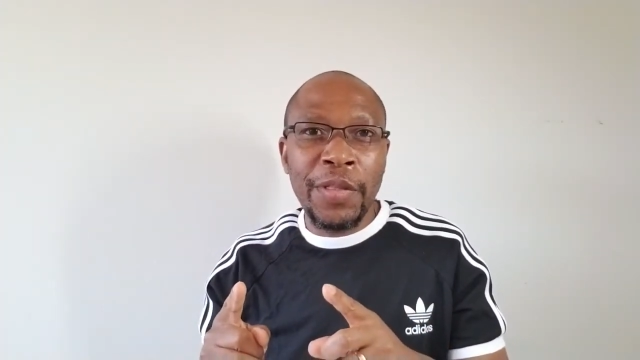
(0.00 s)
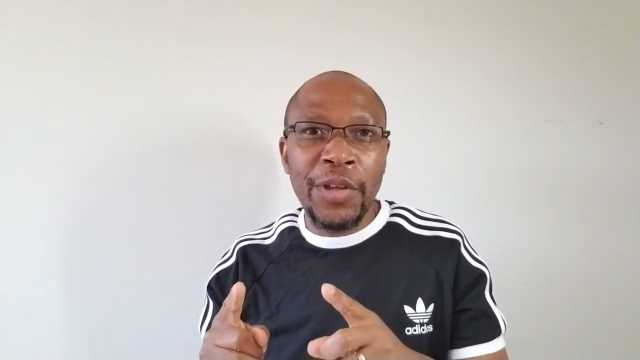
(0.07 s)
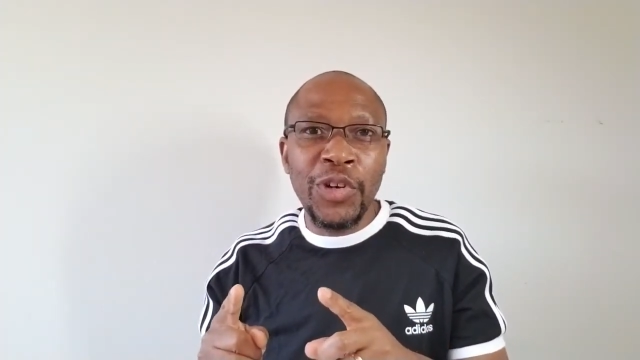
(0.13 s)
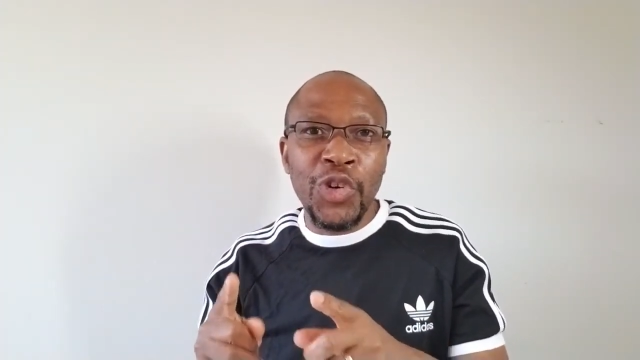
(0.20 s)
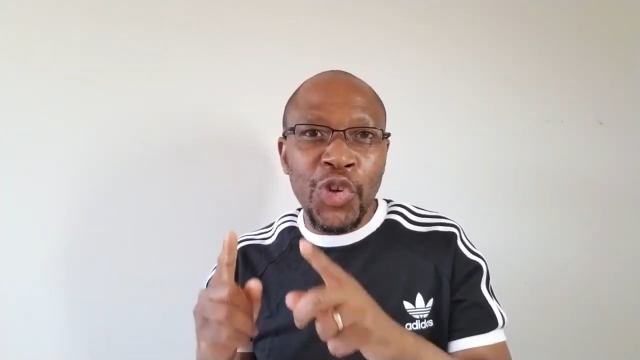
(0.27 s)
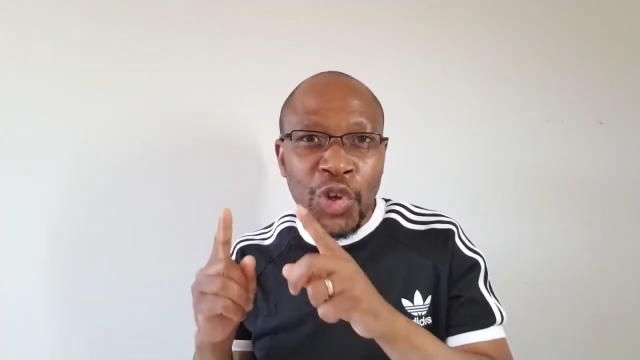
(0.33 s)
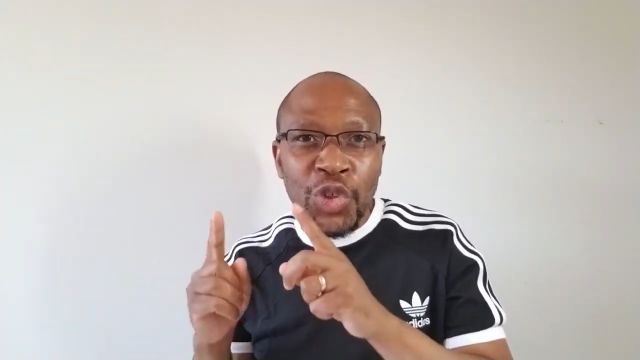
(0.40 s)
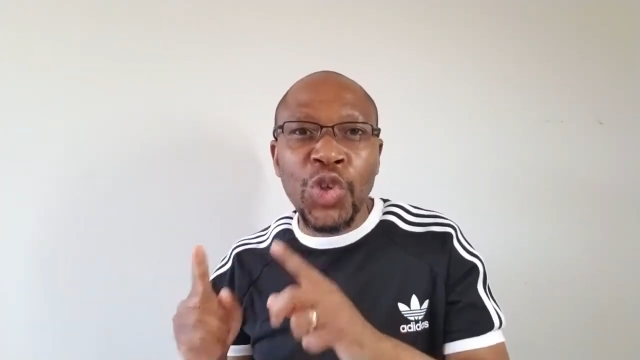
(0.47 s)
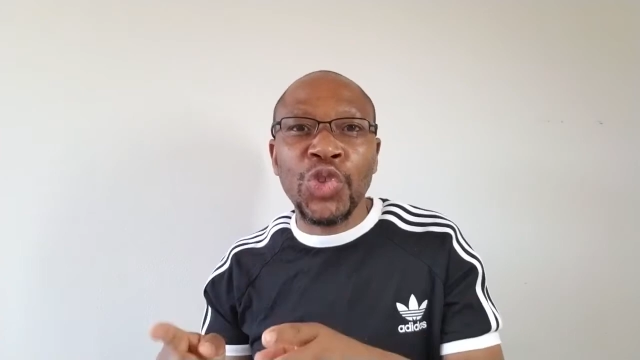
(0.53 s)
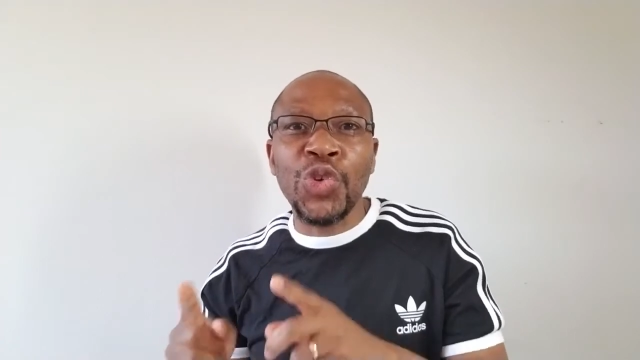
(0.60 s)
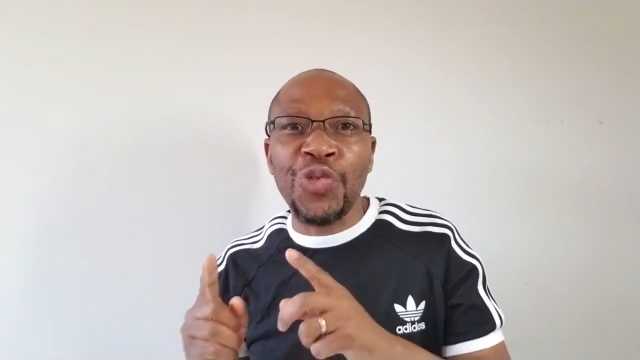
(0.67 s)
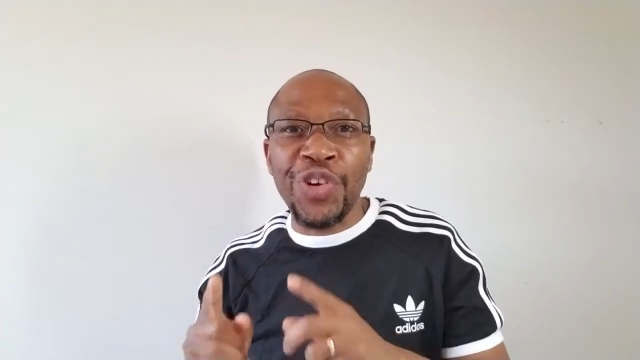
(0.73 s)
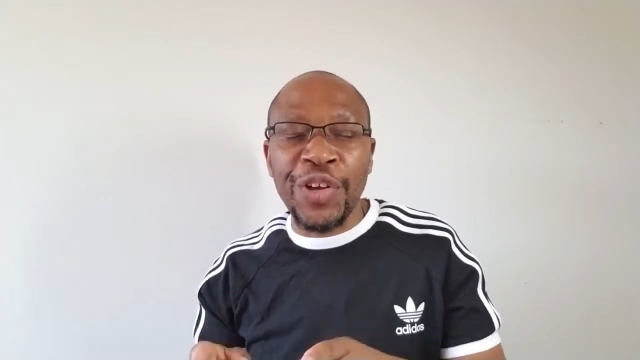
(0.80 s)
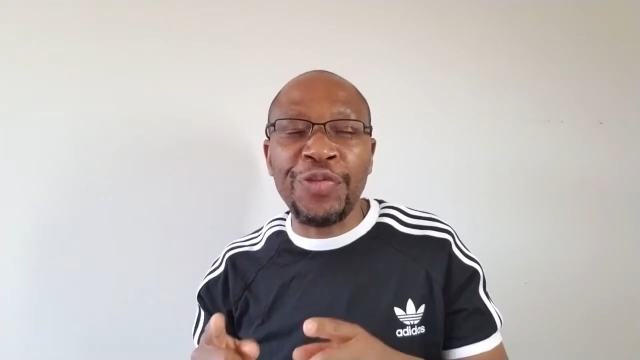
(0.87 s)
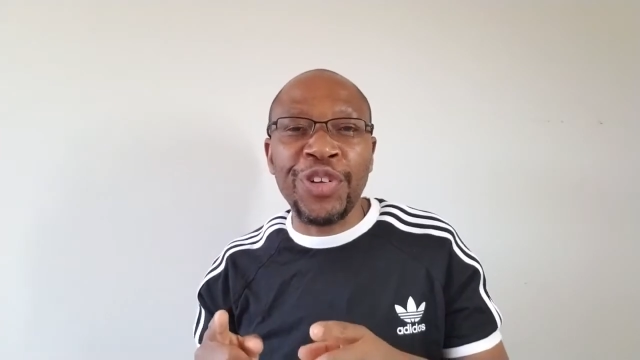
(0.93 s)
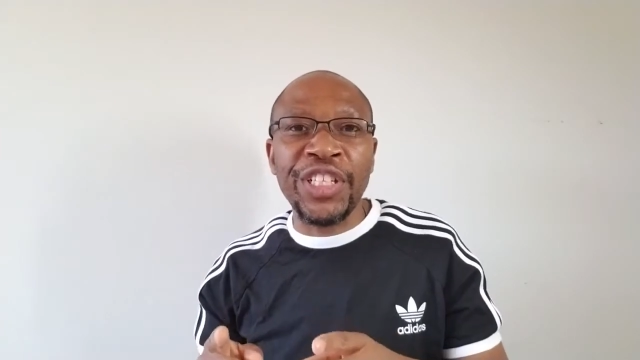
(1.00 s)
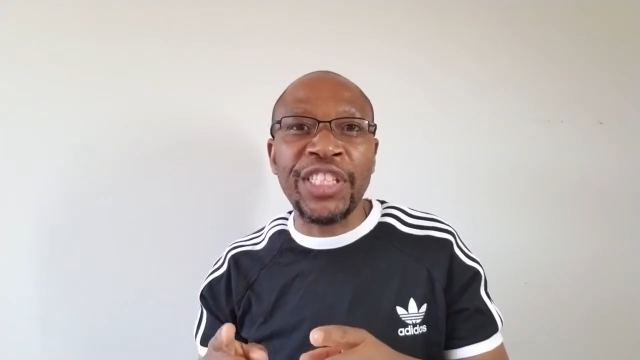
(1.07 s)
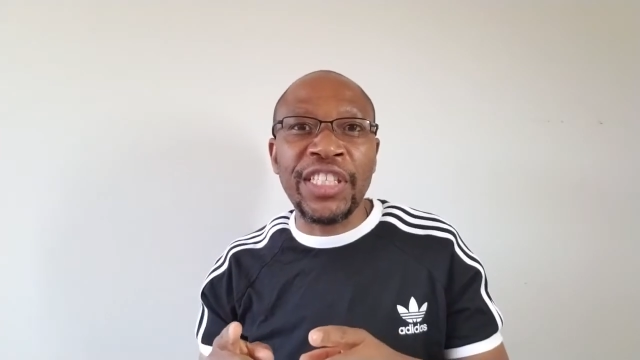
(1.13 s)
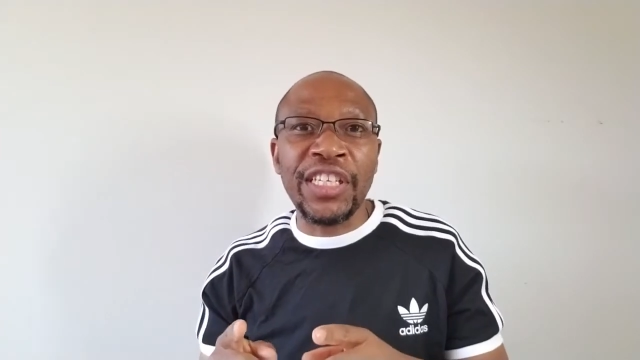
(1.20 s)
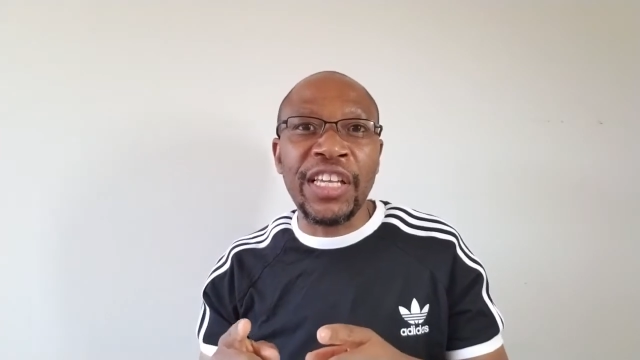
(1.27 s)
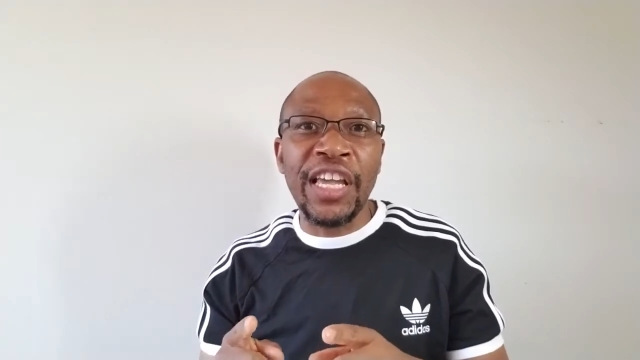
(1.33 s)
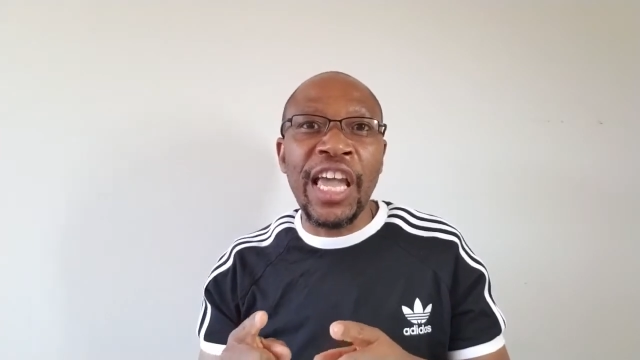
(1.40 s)
to your source of
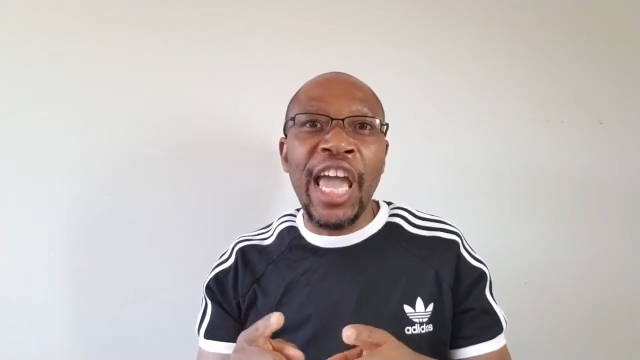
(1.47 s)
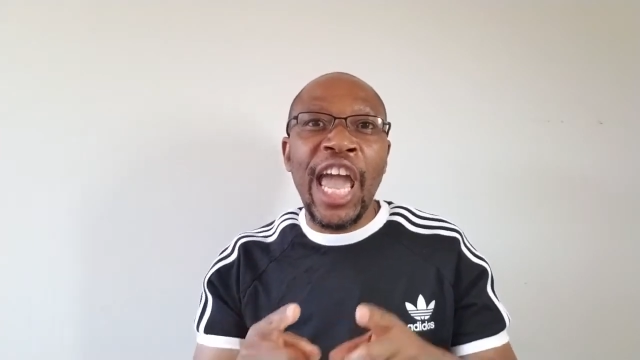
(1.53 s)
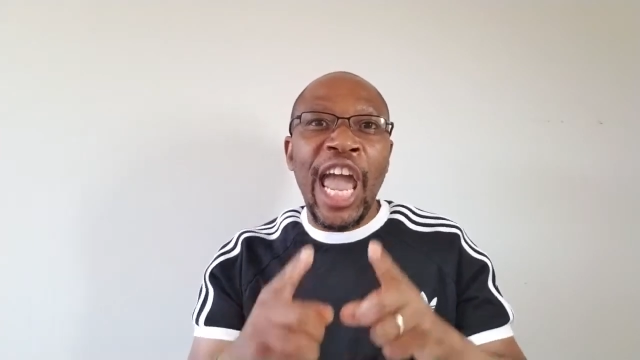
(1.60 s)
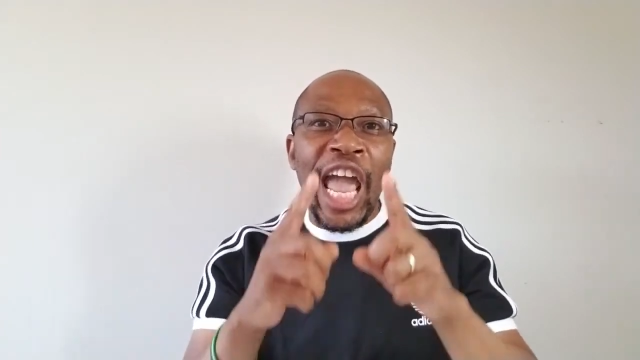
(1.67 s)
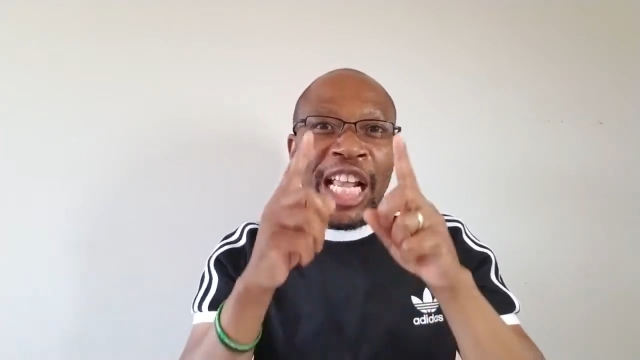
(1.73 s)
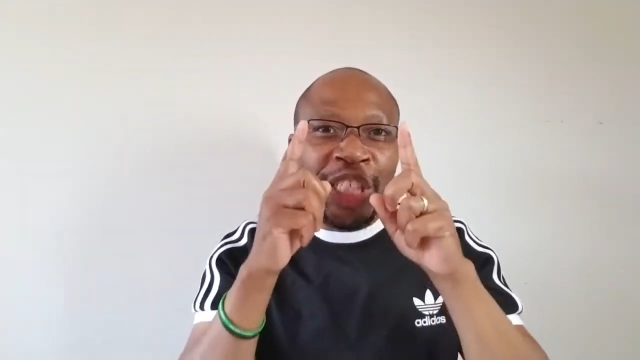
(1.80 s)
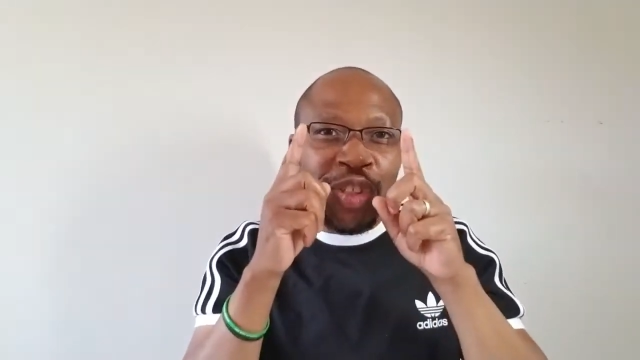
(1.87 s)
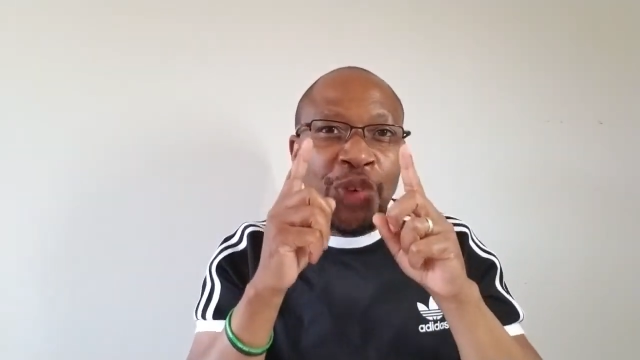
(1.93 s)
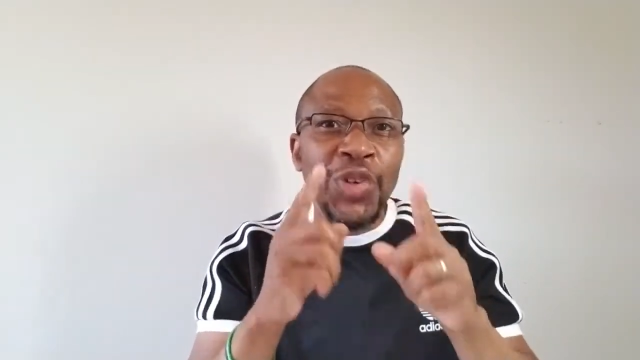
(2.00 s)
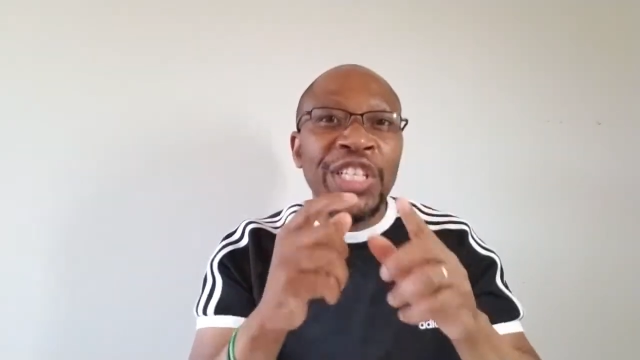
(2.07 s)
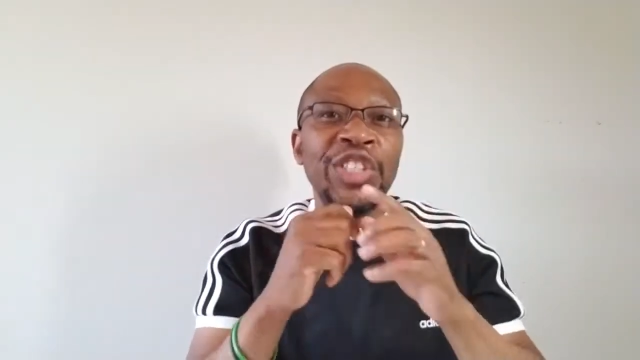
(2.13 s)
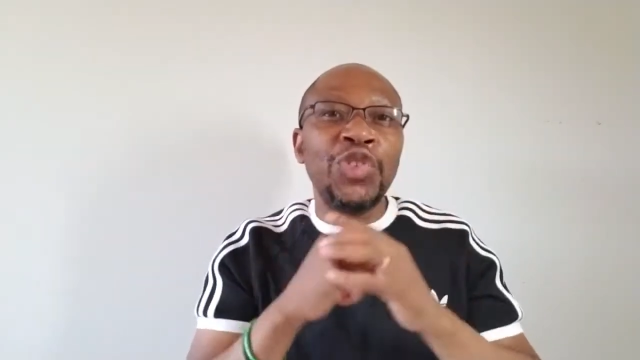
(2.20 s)
referencing, and you need